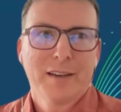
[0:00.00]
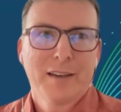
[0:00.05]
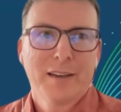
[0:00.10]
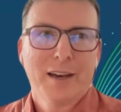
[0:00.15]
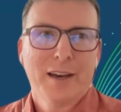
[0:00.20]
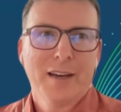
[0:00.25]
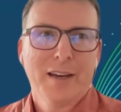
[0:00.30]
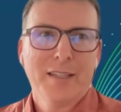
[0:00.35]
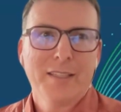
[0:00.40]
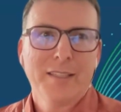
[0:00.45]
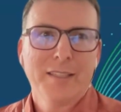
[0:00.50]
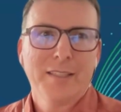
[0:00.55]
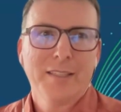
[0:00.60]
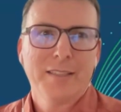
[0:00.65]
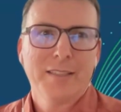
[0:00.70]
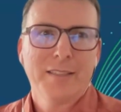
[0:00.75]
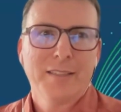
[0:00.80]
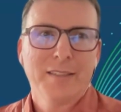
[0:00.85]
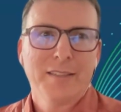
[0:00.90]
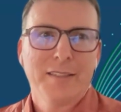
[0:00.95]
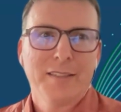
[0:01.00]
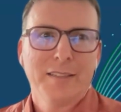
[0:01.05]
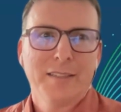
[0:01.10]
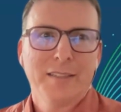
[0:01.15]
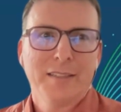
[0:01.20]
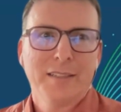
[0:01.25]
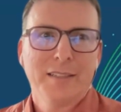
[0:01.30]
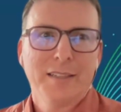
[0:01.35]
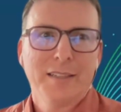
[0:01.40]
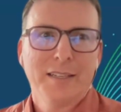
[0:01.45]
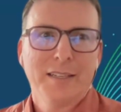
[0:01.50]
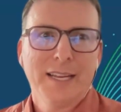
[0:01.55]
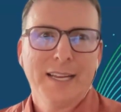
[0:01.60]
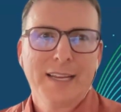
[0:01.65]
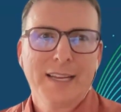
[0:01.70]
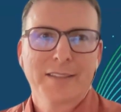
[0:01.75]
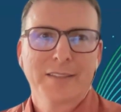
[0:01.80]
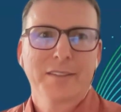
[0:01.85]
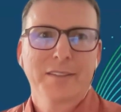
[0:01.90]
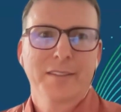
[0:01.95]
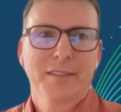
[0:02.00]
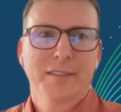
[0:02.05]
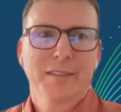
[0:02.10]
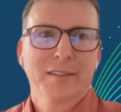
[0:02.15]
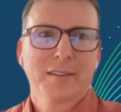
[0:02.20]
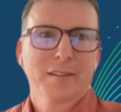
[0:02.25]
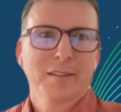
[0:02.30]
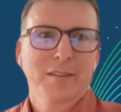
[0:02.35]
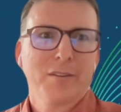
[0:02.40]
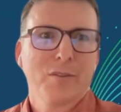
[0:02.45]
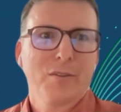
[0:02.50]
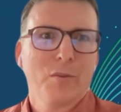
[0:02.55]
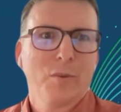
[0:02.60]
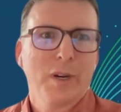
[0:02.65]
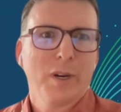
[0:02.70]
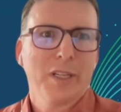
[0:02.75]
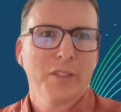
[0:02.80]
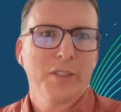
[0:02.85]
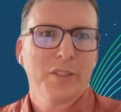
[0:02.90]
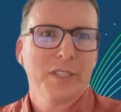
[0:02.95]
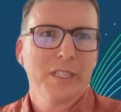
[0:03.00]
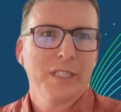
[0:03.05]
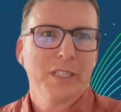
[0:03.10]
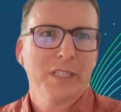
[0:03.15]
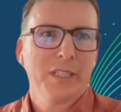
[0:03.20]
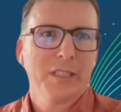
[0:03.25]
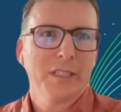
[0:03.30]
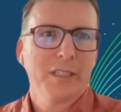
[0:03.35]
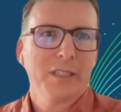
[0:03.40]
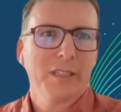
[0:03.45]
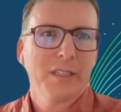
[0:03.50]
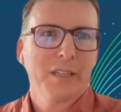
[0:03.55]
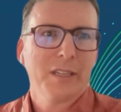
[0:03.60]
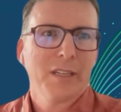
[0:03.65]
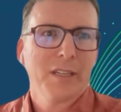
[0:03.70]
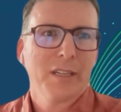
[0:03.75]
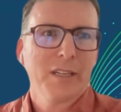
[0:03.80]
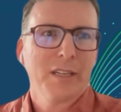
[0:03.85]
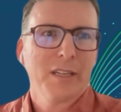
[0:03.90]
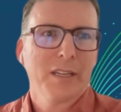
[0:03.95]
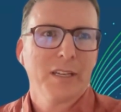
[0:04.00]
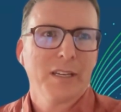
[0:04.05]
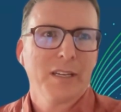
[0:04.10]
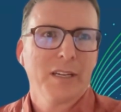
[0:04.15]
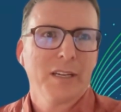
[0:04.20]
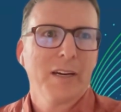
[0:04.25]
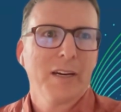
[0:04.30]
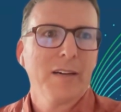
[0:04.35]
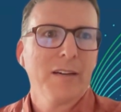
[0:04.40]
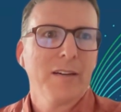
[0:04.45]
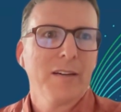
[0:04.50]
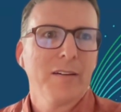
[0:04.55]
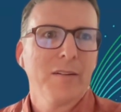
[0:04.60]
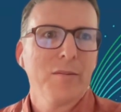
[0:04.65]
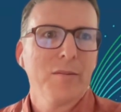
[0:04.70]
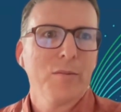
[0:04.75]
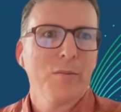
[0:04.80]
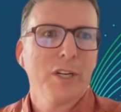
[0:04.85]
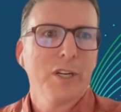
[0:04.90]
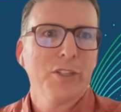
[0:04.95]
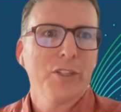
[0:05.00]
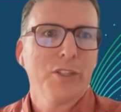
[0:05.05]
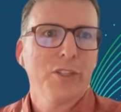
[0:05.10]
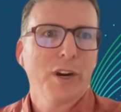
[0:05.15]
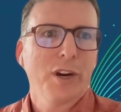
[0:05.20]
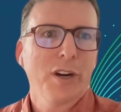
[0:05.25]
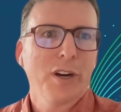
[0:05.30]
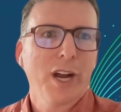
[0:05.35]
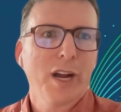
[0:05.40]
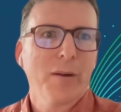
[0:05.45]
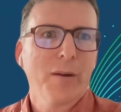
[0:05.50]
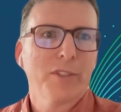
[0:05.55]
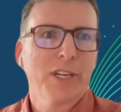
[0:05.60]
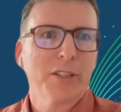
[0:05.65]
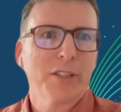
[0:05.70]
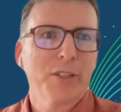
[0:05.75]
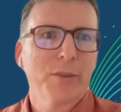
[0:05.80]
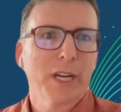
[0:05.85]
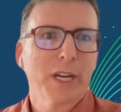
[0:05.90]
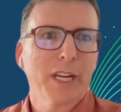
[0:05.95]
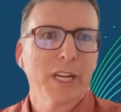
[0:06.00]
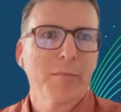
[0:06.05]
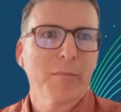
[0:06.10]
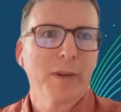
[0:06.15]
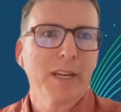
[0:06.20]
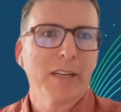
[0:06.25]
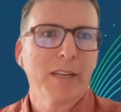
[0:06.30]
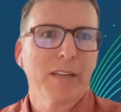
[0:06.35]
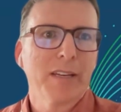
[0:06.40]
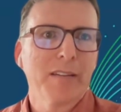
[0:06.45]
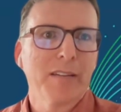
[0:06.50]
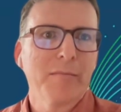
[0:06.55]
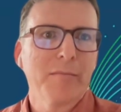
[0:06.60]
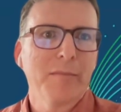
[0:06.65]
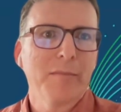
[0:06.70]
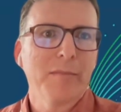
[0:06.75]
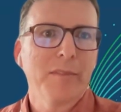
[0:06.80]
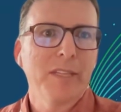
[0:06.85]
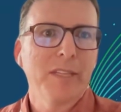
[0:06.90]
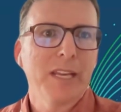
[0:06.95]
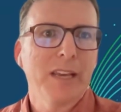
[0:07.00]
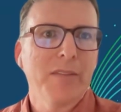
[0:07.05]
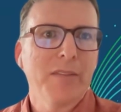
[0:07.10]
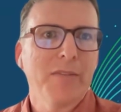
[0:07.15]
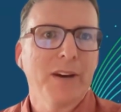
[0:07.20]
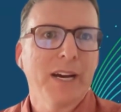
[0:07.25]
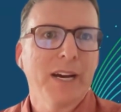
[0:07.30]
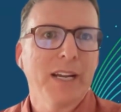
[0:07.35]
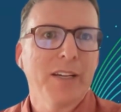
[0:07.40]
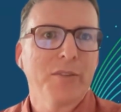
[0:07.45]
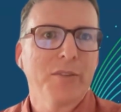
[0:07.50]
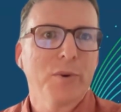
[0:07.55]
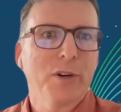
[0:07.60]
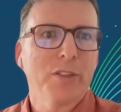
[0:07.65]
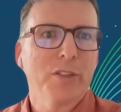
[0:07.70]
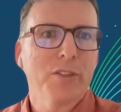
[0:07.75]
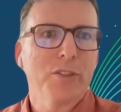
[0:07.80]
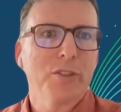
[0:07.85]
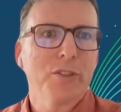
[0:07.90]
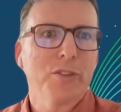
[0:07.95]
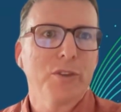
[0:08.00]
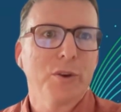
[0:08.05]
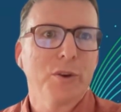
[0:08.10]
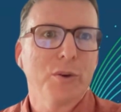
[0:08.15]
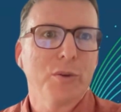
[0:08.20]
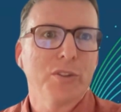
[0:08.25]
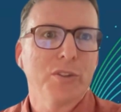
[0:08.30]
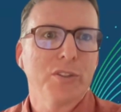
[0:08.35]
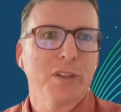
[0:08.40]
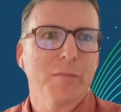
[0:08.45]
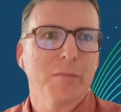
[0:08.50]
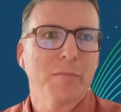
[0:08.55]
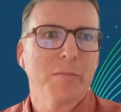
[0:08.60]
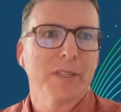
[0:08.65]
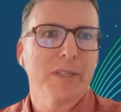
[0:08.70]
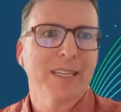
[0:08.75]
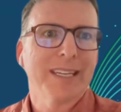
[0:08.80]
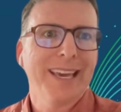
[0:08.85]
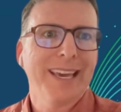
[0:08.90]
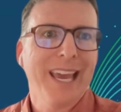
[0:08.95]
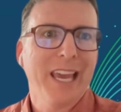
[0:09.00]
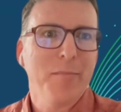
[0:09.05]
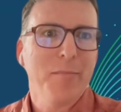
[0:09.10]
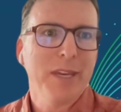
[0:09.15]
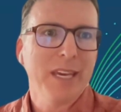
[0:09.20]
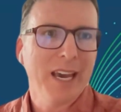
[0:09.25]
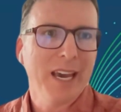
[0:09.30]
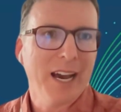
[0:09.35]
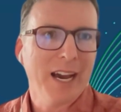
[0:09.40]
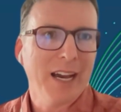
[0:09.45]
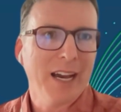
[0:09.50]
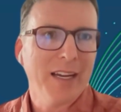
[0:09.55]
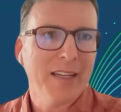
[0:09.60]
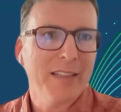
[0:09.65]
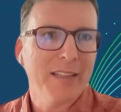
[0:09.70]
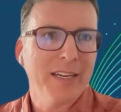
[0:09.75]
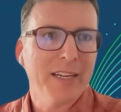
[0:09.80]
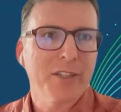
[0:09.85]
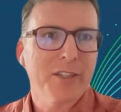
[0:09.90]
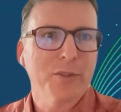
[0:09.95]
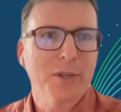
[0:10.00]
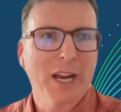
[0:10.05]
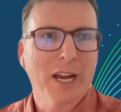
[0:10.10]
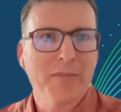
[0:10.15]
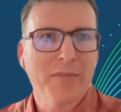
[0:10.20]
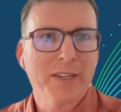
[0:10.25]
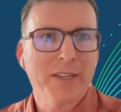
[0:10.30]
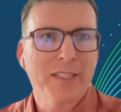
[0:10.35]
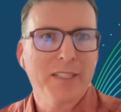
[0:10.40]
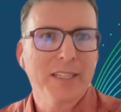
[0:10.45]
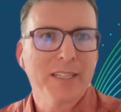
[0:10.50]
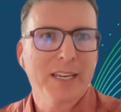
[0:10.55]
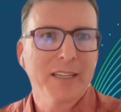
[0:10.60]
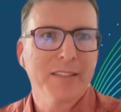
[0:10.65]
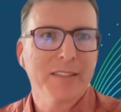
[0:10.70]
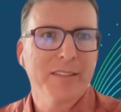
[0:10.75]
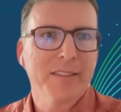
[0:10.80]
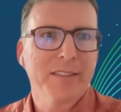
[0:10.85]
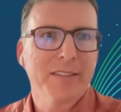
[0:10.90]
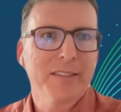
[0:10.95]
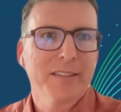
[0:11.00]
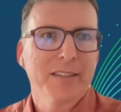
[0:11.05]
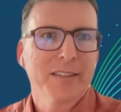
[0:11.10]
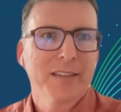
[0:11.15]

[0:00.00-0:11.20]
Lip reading: Uh, Next question. What chart object do you recommend if I want to show some KPI like traffic lights?